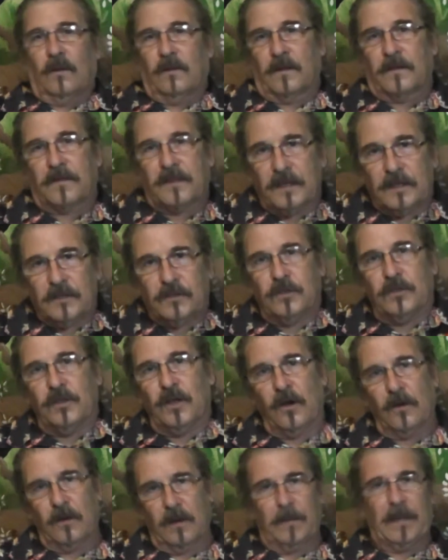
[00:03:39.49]
The thing to
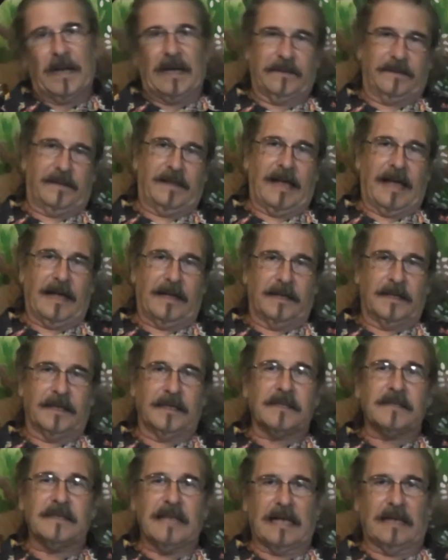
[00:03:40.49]
know about that
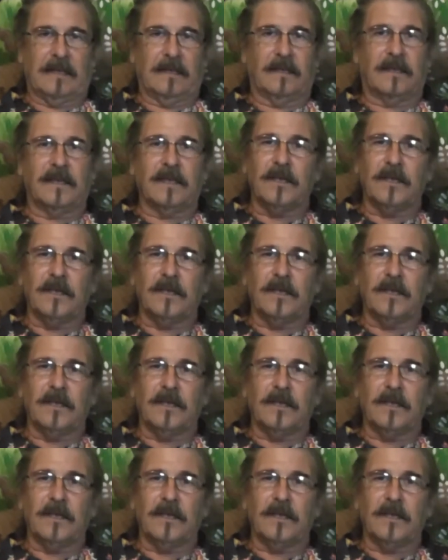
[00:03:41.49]
is that